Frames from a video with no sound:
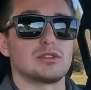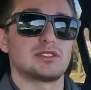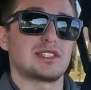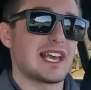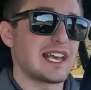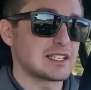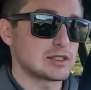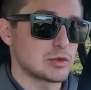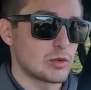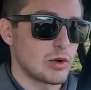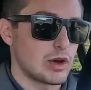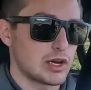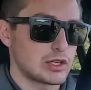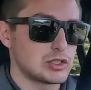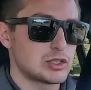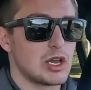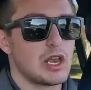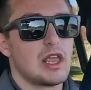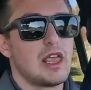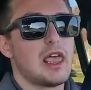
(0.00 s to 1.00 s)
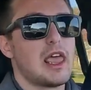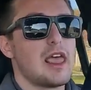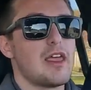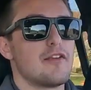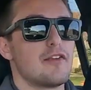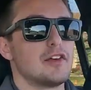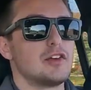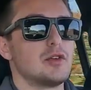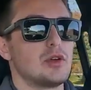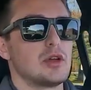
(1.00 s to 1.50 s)
Sasquatch
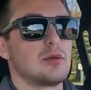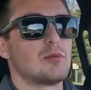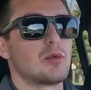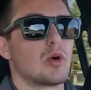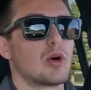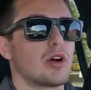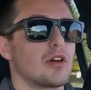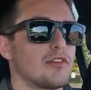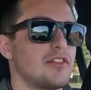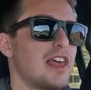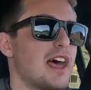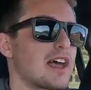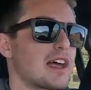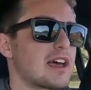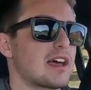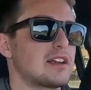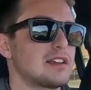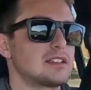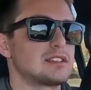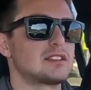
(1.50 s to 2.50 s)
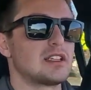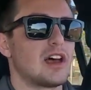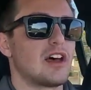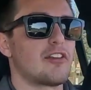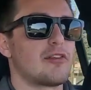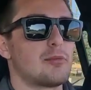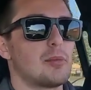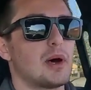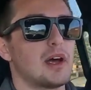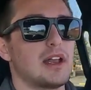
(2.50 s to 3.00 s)
if you're doing more of that kind of
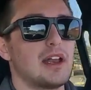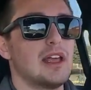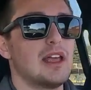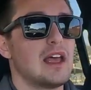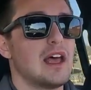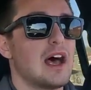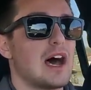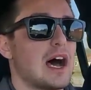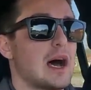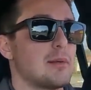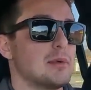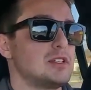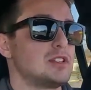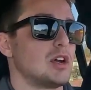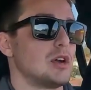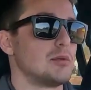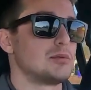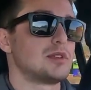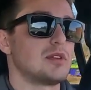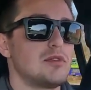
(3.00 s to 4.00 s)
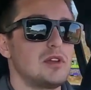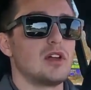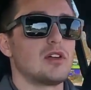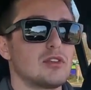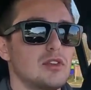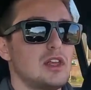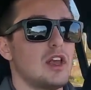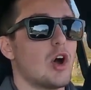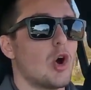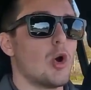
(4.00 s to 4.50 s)
stuff. But in terms of, you know,
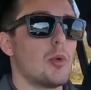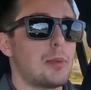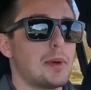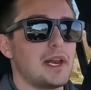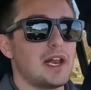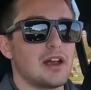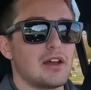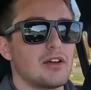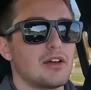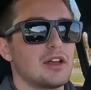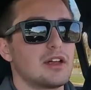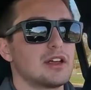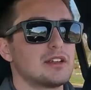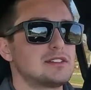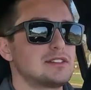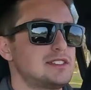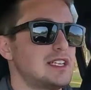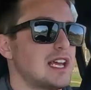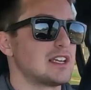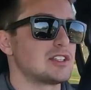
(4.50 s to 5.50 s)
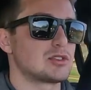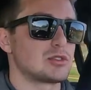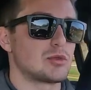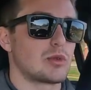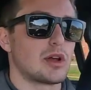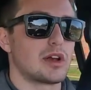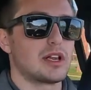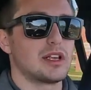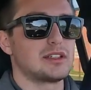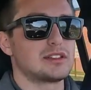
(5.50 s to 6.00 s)
the open areas, desert
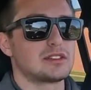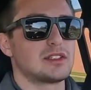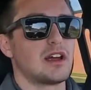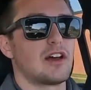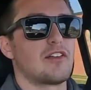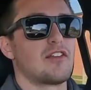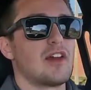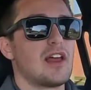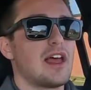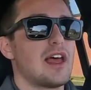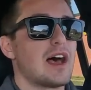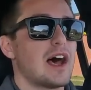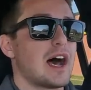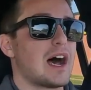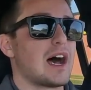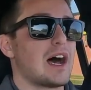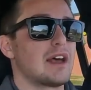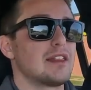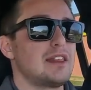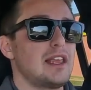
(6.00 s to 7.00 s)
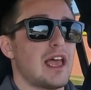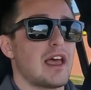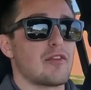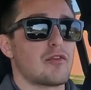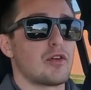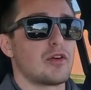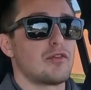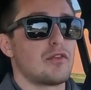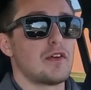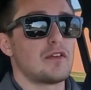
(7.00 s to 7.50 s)
running stuff, the
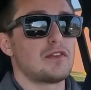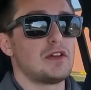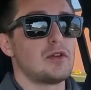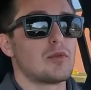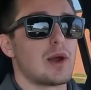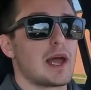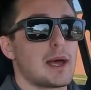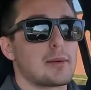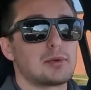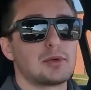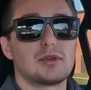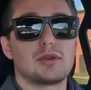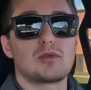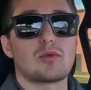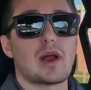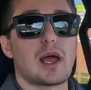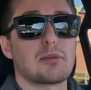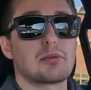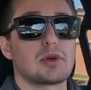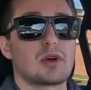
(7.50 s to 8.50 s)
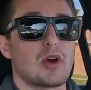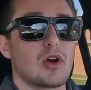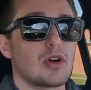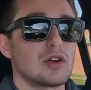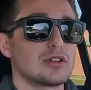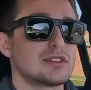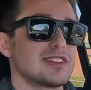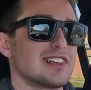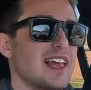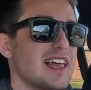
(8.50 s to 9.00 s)
F-150 Raptor and the Raptor R
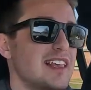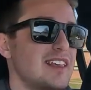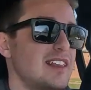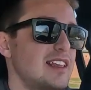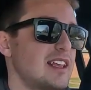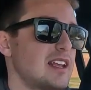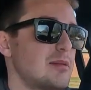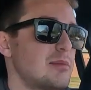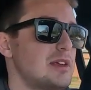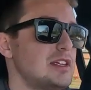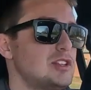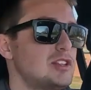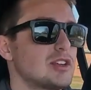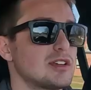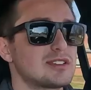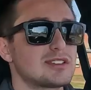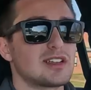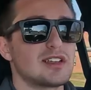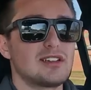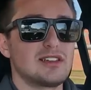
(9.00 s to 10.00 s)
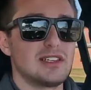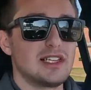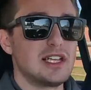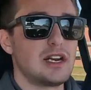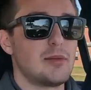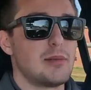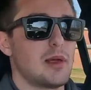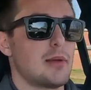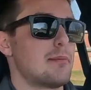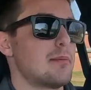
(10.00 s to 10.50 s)
is likely going to be just a
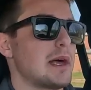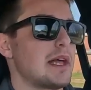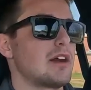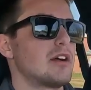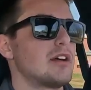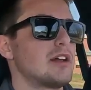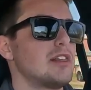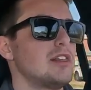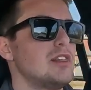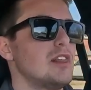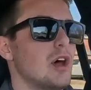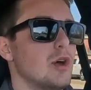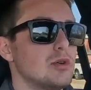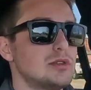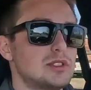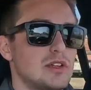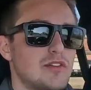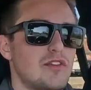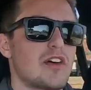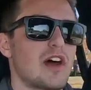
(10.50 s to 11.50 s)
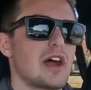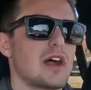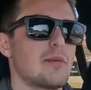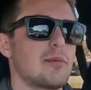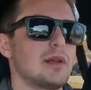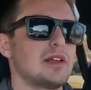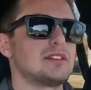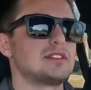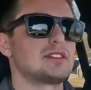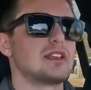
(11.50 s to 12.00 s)
little bit better in those
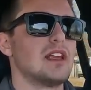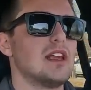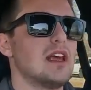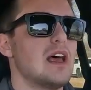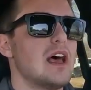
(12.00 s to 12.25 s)
environments,